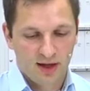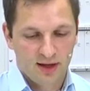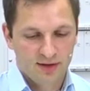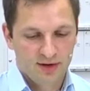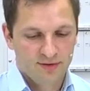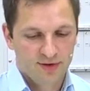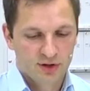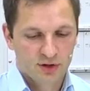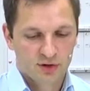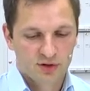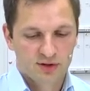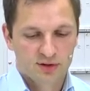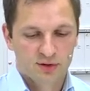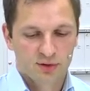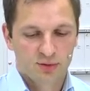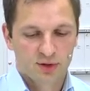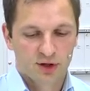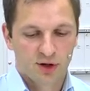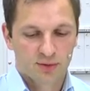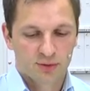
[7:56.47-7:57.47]
eventually to
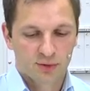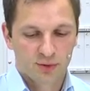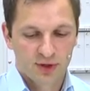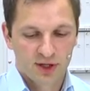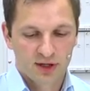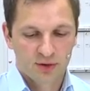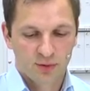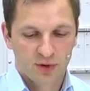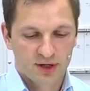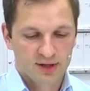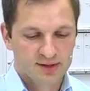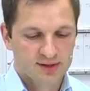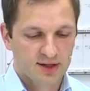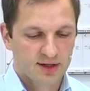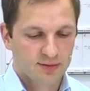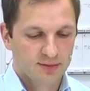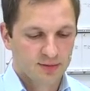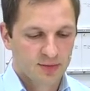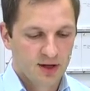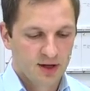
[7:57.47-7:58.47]
become green when it's
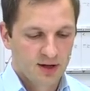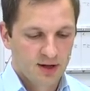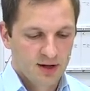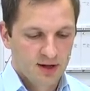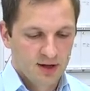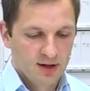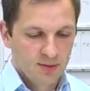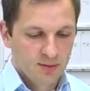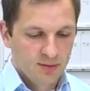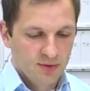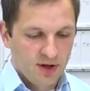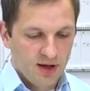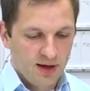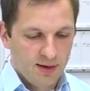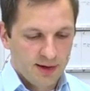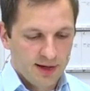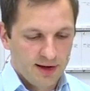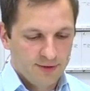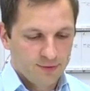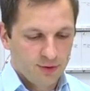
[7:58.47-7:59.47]
done.
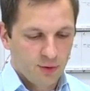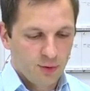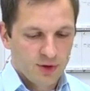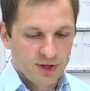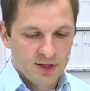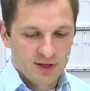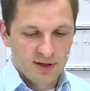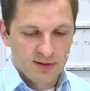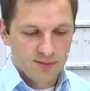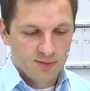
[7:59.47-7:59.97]
But I've already